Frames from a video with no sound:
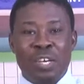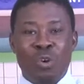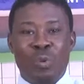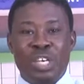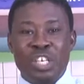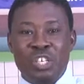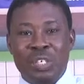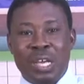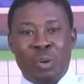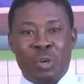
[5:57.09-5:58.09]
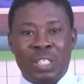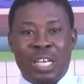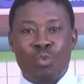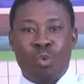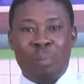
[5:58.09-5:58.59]
Nobody knew them. It was
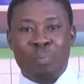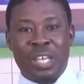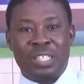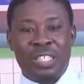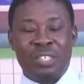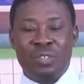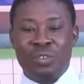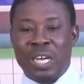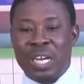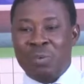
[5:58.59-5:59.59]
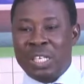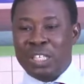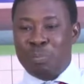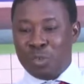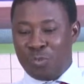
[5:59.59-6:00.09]
just one person with
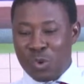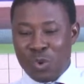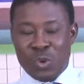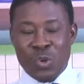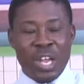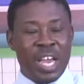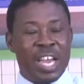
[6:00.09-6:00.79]
his portfolio,